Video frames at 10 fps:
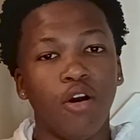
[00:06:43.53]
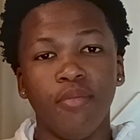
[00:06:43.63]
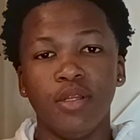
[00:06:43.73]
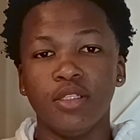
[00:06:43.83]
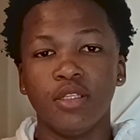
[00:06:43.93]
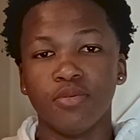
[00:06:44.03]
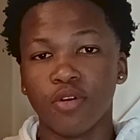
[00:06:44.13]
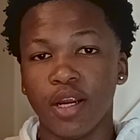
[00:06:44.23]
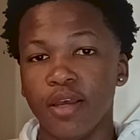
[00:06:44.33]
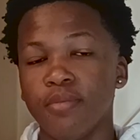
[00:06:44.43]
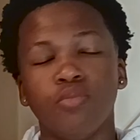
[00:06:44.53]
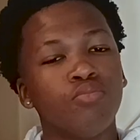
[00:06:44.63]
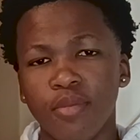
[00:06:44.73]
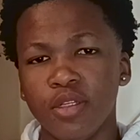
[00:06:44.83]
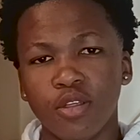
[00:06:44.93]
comment, subscribe,
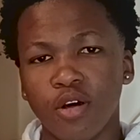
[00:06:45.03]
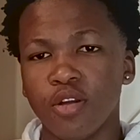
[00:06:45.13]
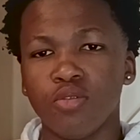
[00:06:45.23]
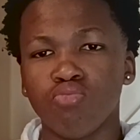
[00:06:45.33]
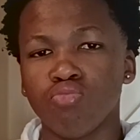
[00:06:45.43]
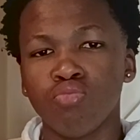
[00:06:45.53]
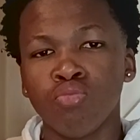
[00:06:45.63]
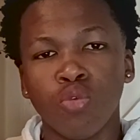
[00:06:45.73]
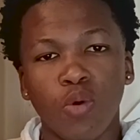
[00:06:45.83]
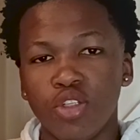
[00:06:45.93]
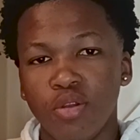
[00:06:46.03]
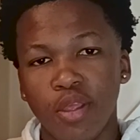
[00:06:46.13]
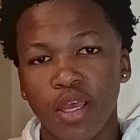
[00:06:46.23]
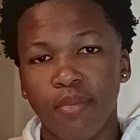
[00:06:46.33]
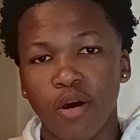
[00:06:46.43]
comment on what you
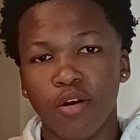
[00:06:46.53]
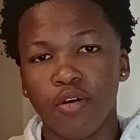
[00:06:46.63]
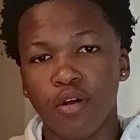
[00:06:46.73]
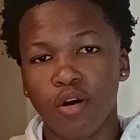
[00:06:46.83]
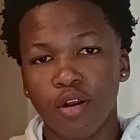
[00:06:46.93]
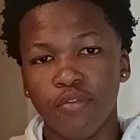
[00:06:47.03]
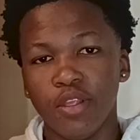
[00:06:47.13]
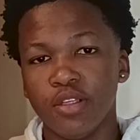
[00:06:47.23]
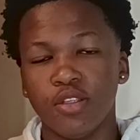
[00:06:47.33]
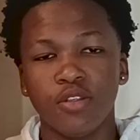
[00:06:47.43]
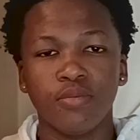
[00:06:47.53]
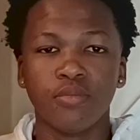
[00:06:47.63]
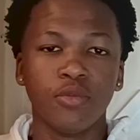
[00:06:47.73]
think about all of this,